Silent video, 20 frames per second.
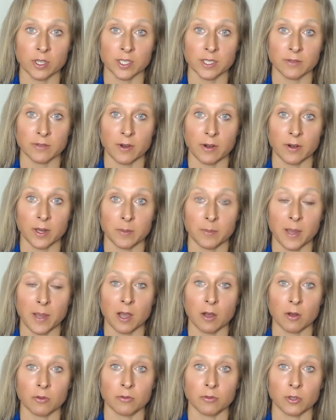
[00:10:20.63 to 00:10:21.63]
it's a very
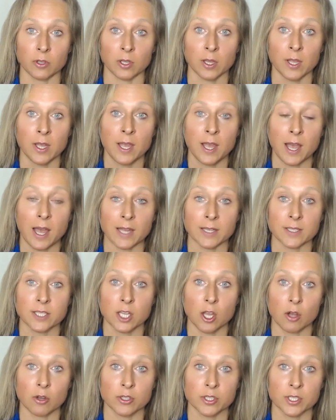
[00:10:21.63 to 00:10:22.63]
powerful
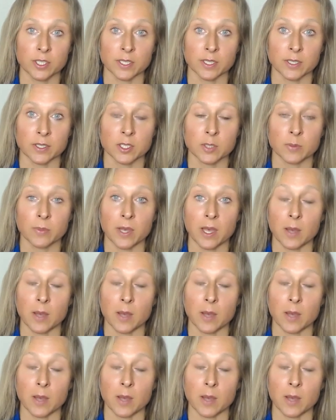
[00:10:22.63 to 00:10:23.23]
antioxidant.